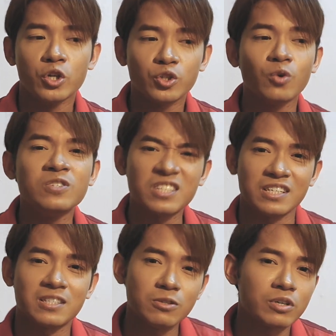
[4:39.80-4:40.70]
don't
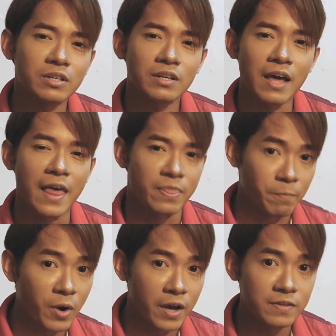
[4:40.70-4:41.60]
just look at the
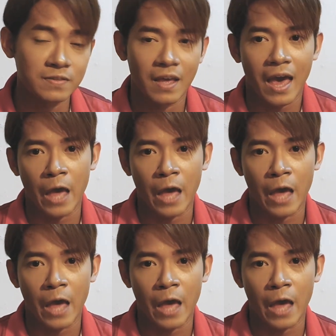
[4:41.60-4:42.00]
price